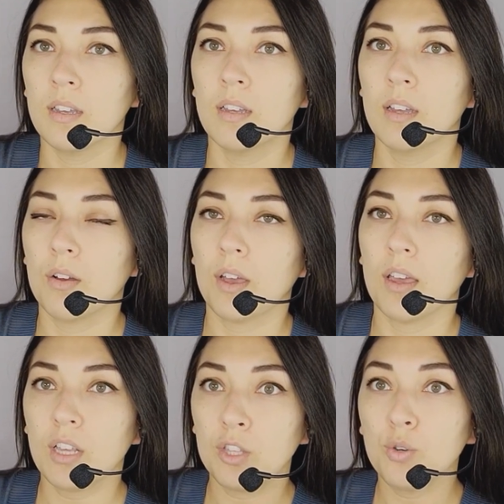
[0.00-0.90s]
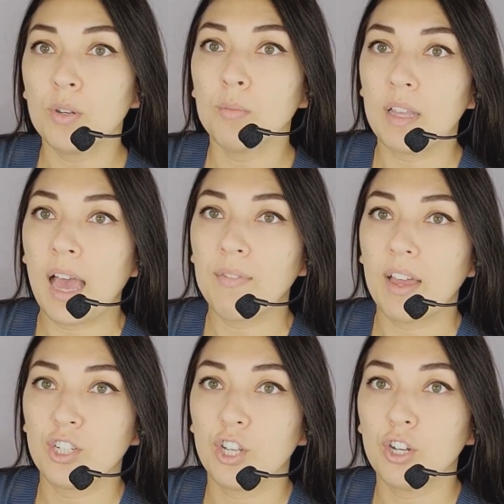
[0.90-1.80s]
okay. You can have it
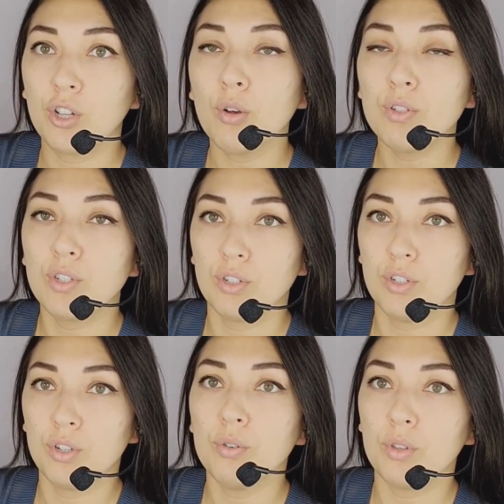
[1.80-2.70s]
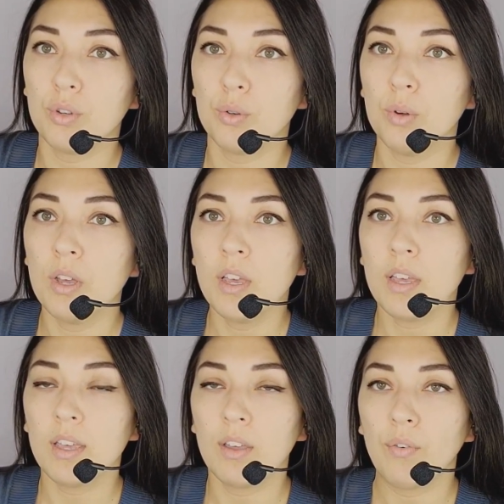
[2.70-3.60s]
actually closer to you
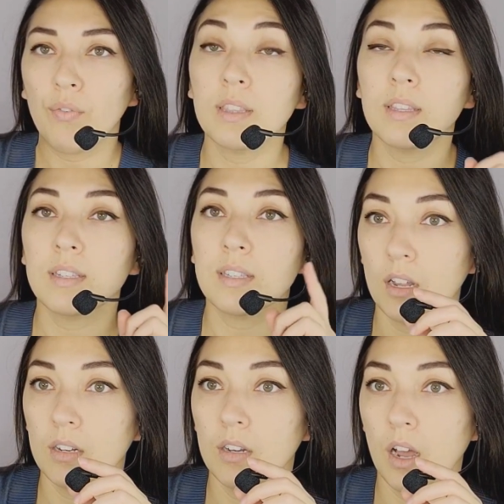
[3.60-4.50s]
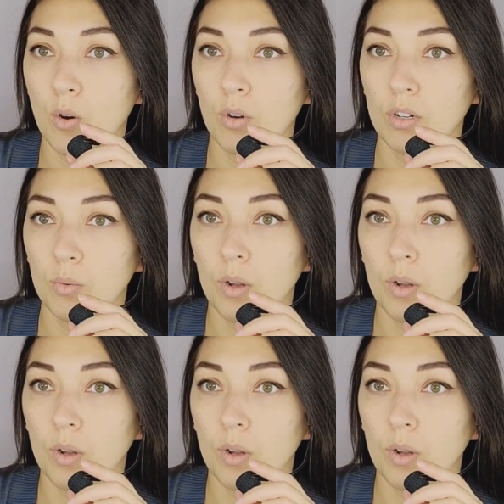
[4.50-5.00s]
if this not corded one.